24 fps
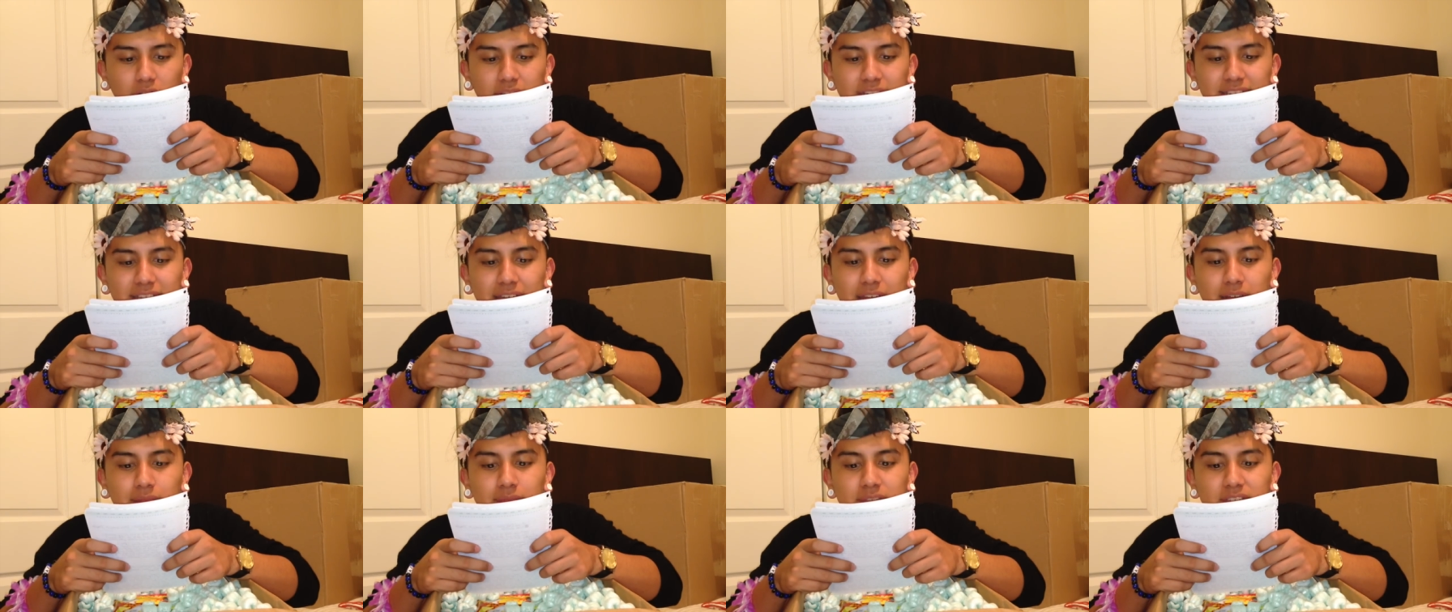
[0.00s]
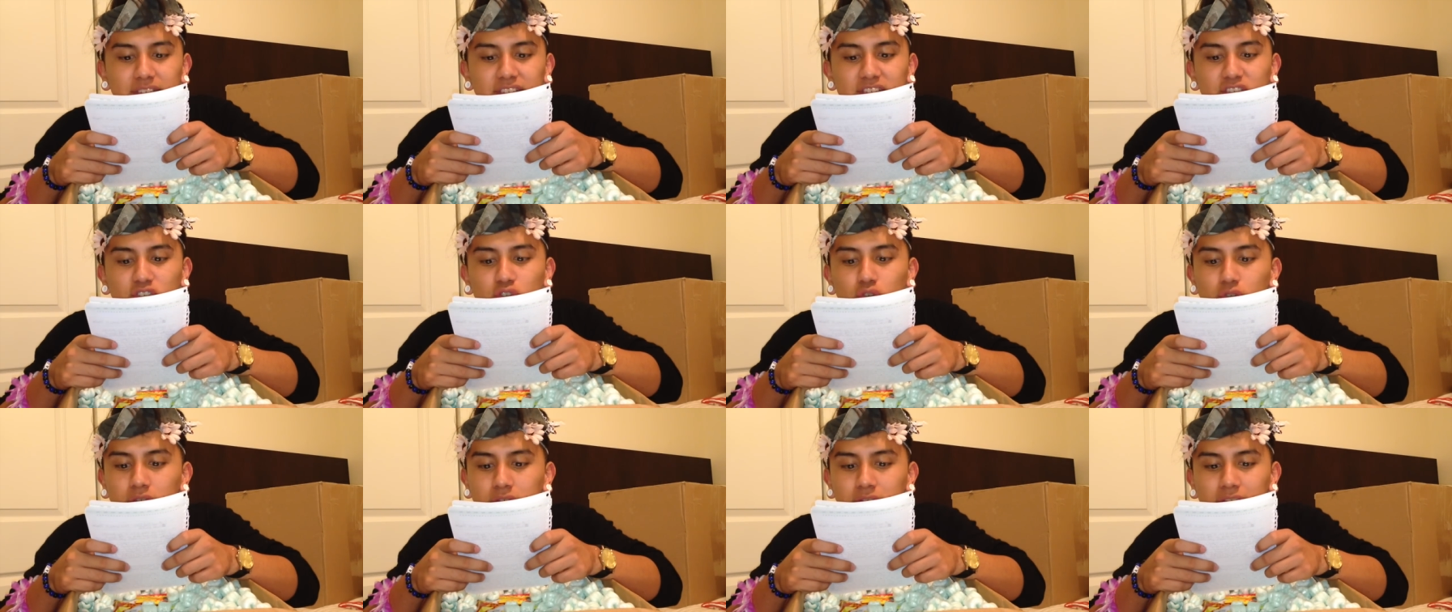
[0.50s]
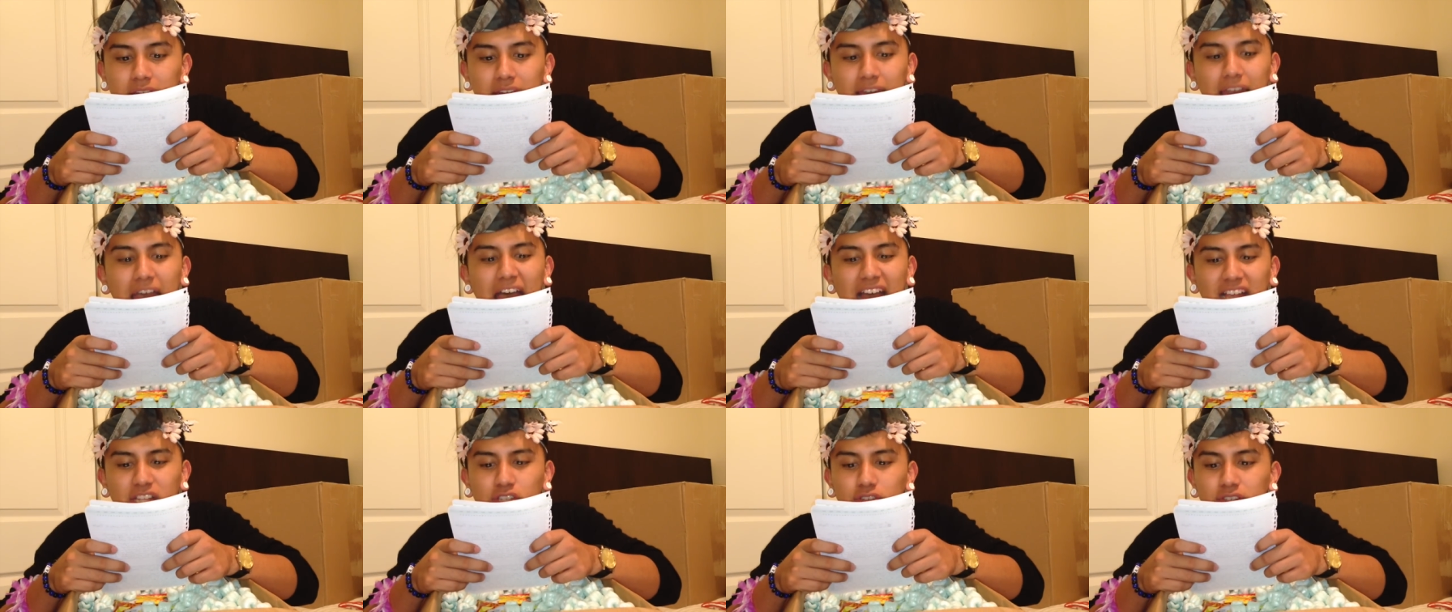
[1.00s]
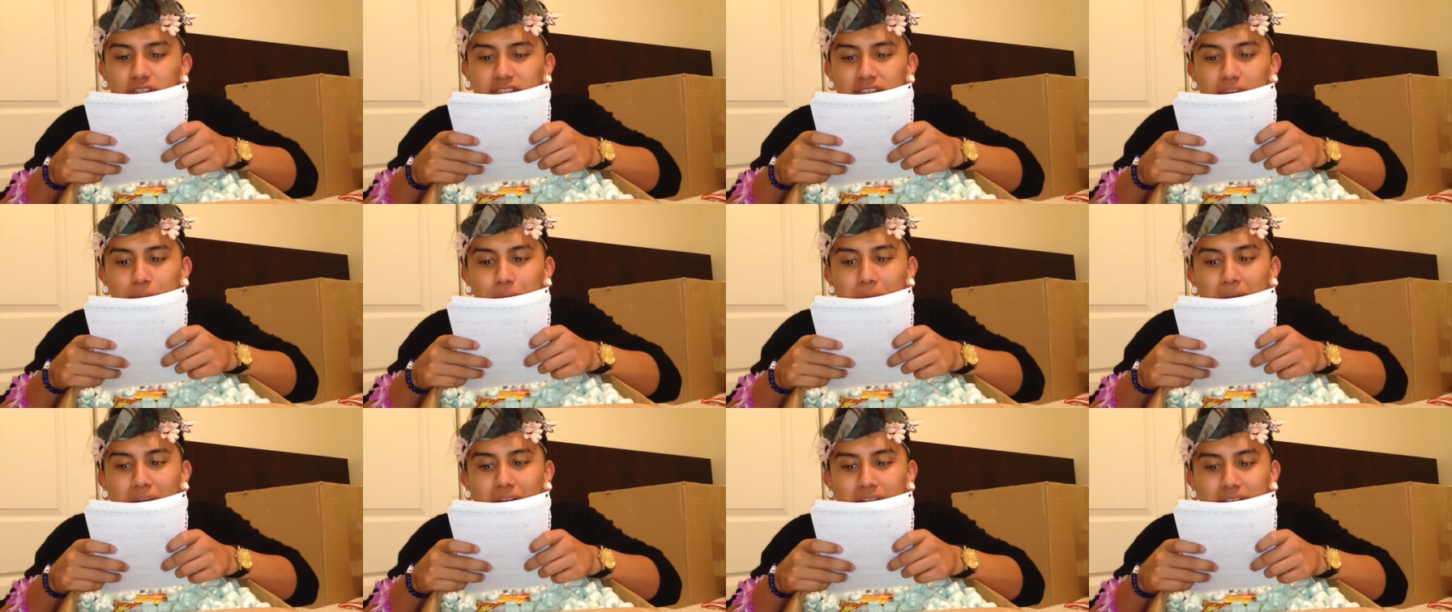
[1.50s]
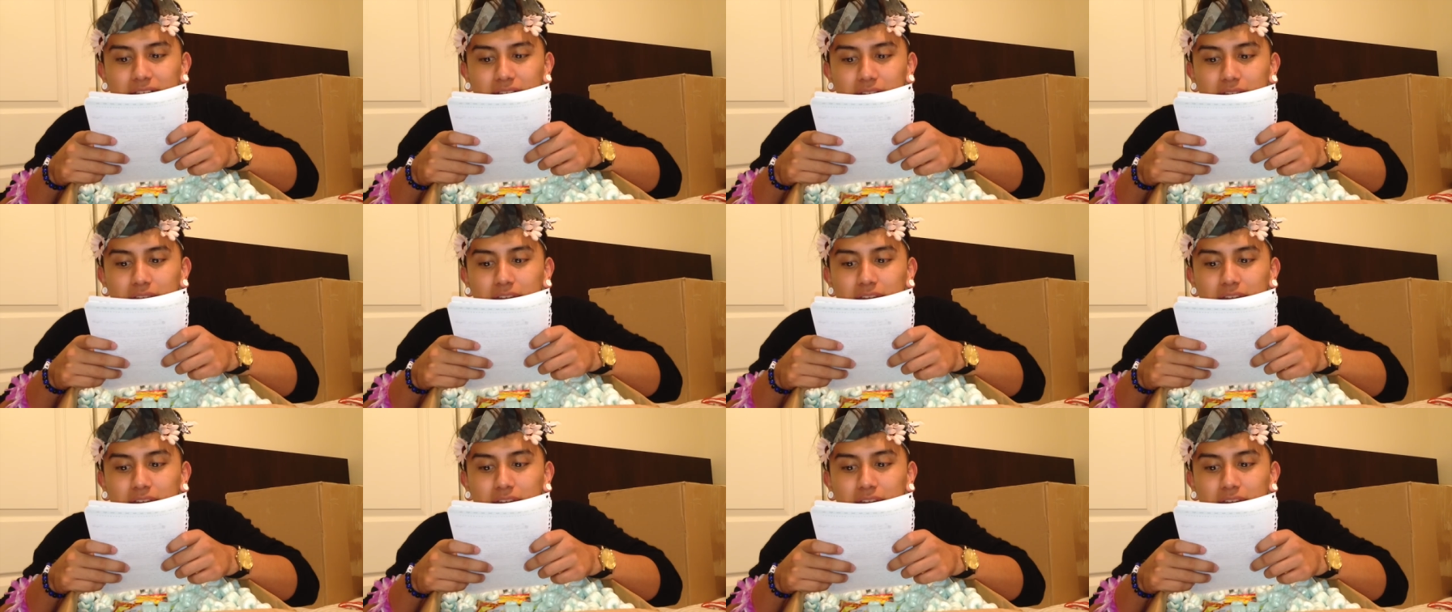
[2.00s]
This item is soon, as soon as I pass.